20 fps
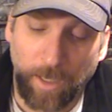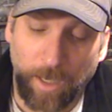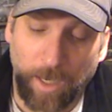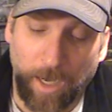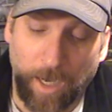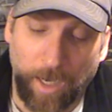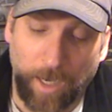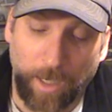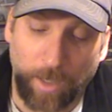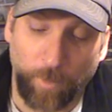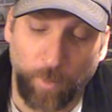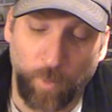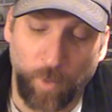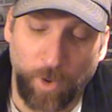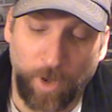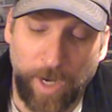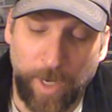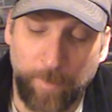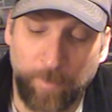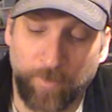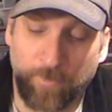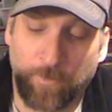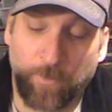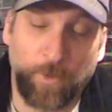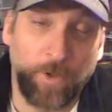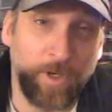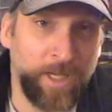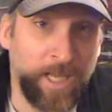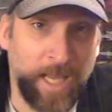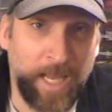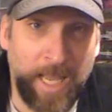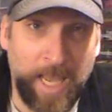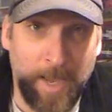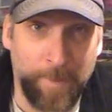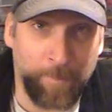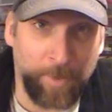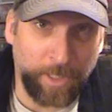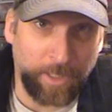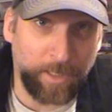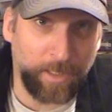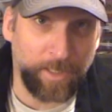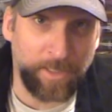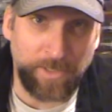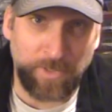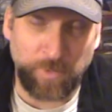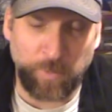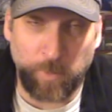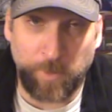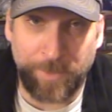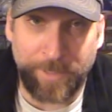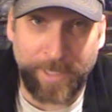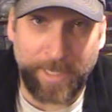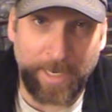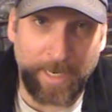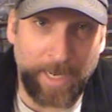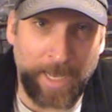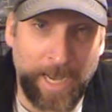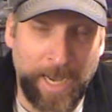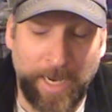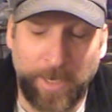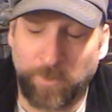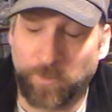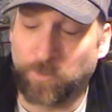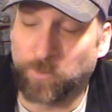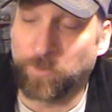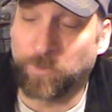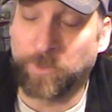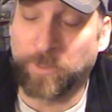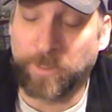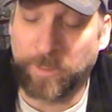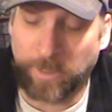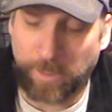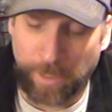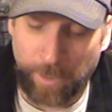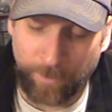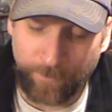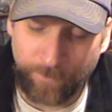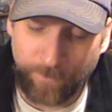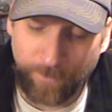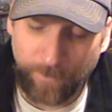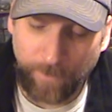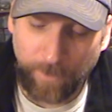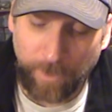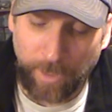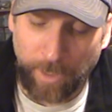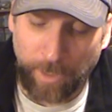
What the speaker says: Warhammer 40k Epic is one that I really love.